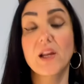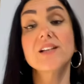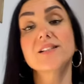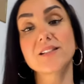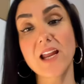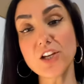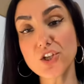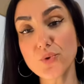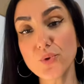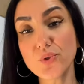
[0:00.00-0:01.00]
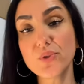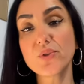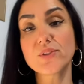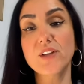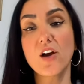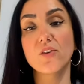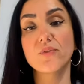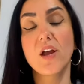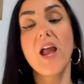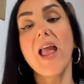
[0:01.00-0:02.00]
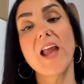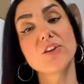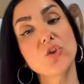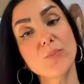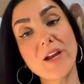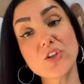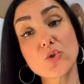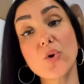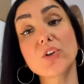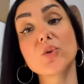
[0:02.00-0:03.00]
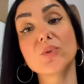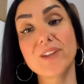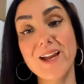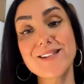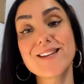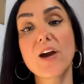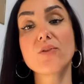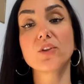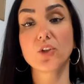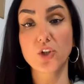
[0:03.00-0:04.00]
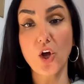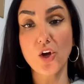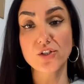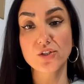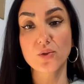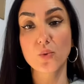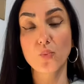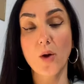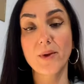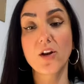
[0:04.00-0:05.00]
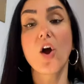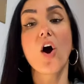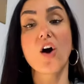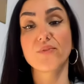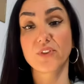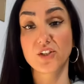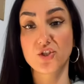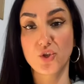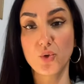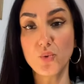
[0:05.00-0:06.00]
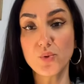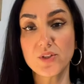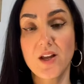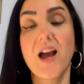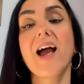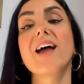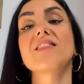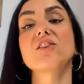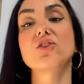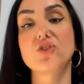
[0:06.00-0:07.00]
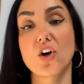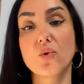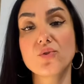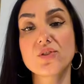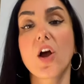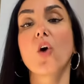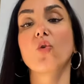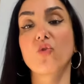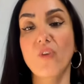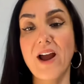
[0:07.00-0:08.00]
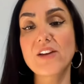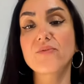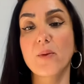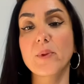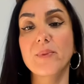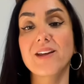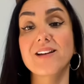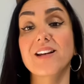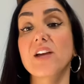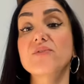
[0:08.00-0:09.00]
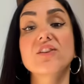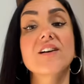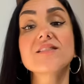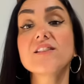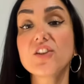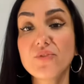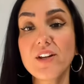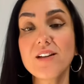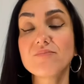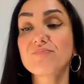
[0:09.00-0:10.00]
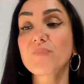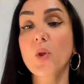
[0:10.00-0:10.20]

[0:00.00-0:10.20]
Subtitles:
Stay true to yourself and you make sure you lay down the laws to the woman of the do's and the don'ts right from the beginning. If she doesn't agree,